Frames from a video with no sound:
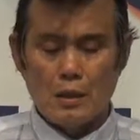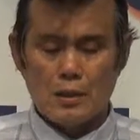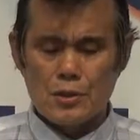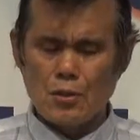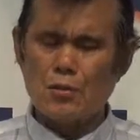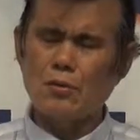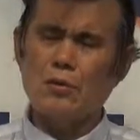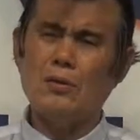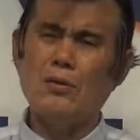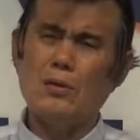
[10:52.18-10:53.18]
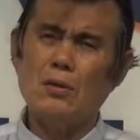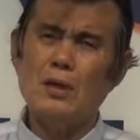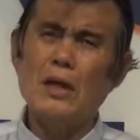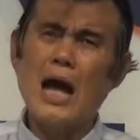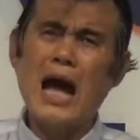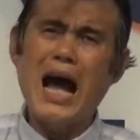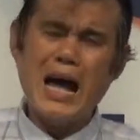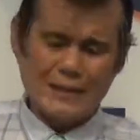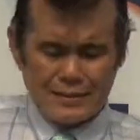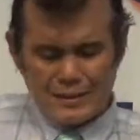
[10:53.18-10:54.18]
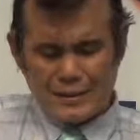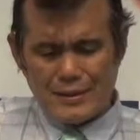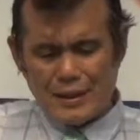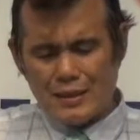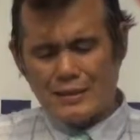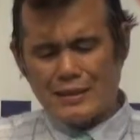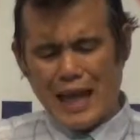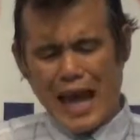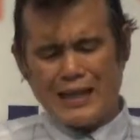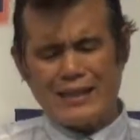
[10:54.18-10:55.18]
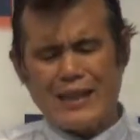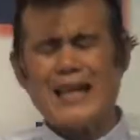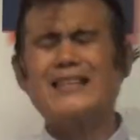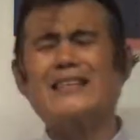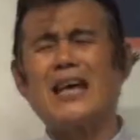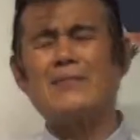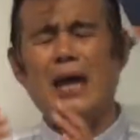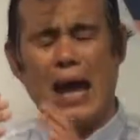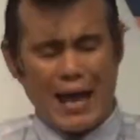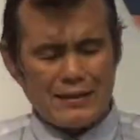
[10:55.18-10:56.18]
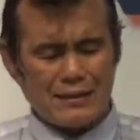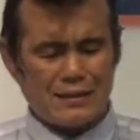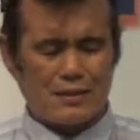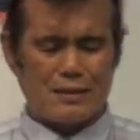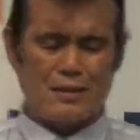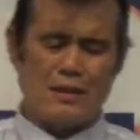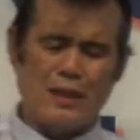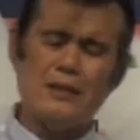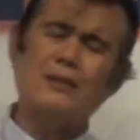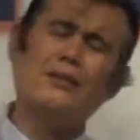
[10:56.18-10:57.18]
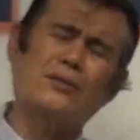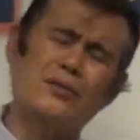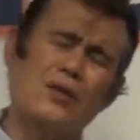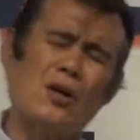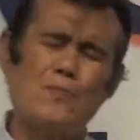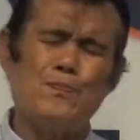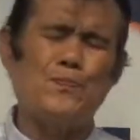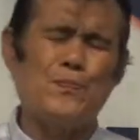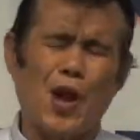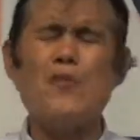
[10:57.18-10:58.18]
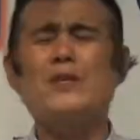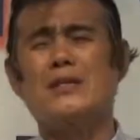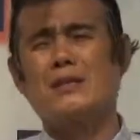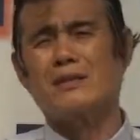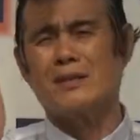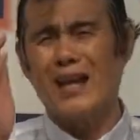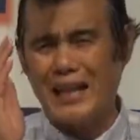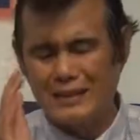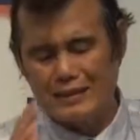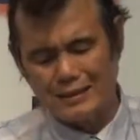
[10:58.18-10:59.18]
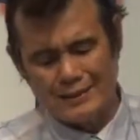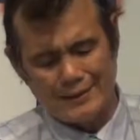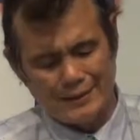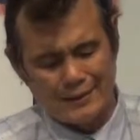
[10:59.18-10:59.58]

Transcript: So God did not let them enter into the promised land.